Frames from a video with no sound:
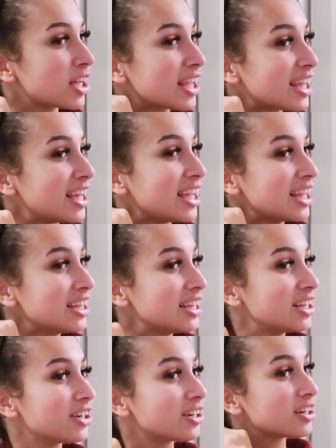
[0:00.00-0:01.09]
I can get in
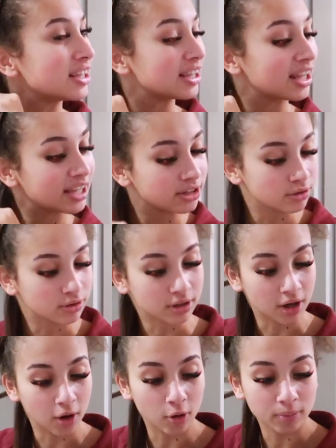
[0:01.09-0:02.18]
there and then do the
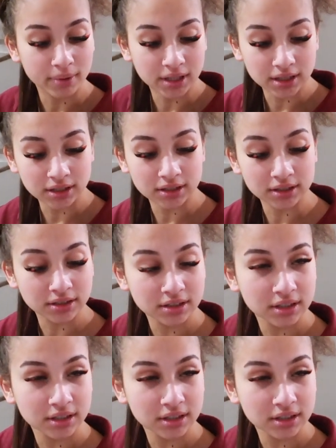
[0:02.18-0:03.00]
comb because